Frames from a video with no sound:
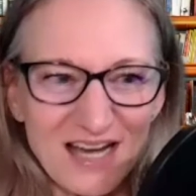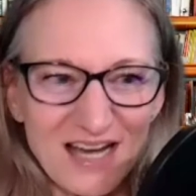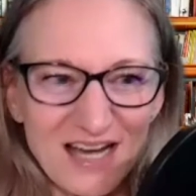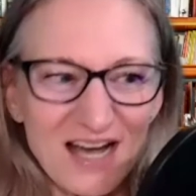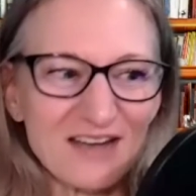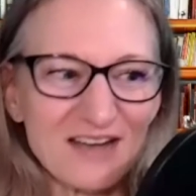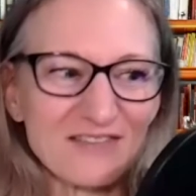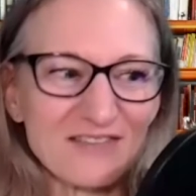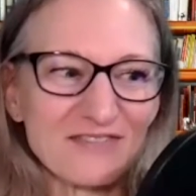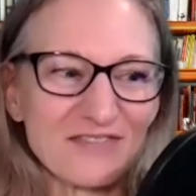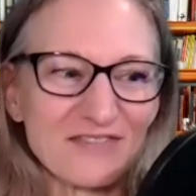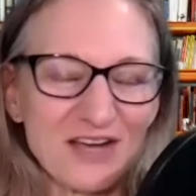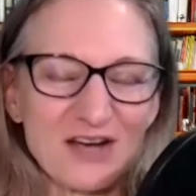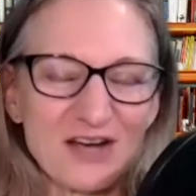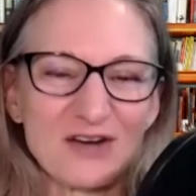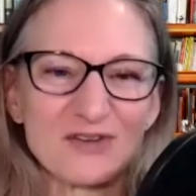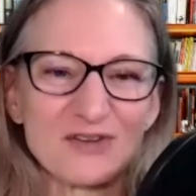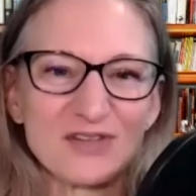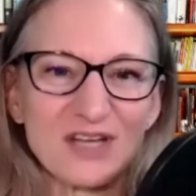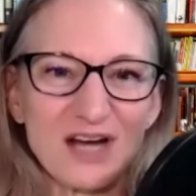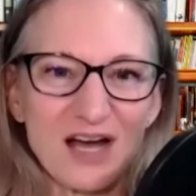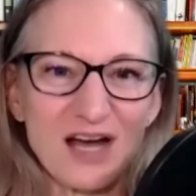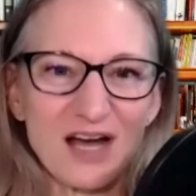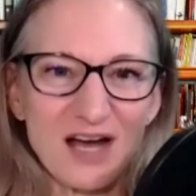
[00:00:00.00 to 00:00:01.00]
I
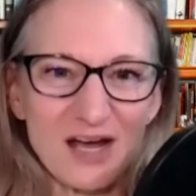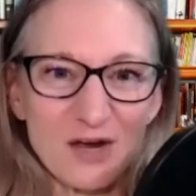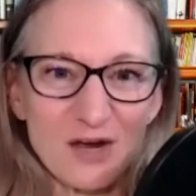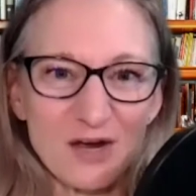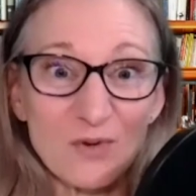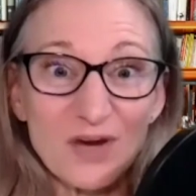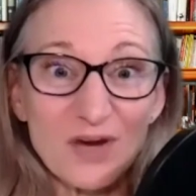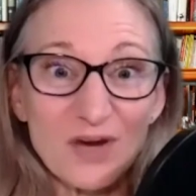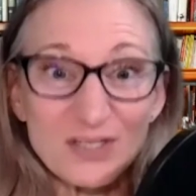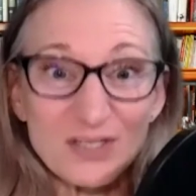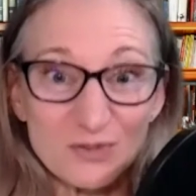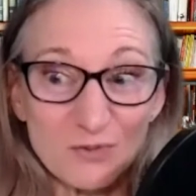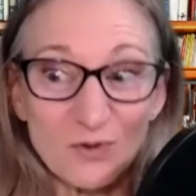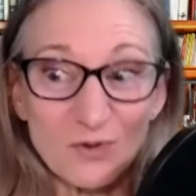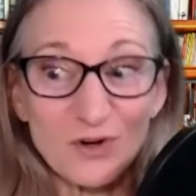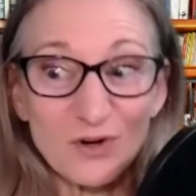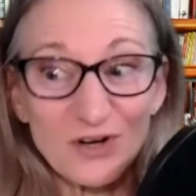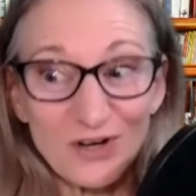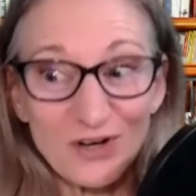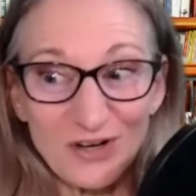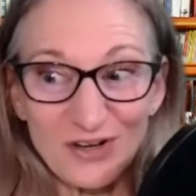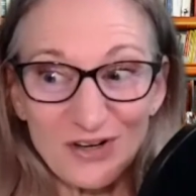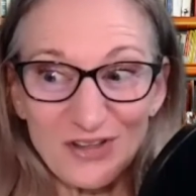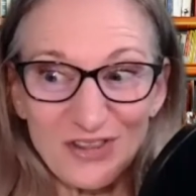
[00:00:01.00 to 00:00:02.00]
found that I was
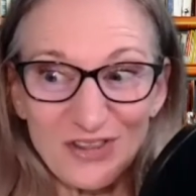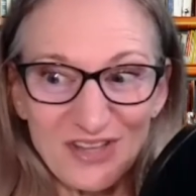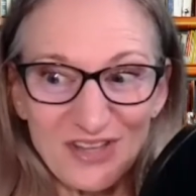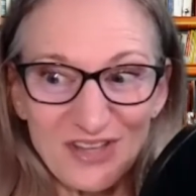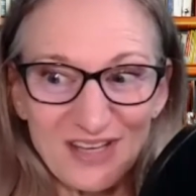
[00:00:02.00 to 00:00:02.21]
worth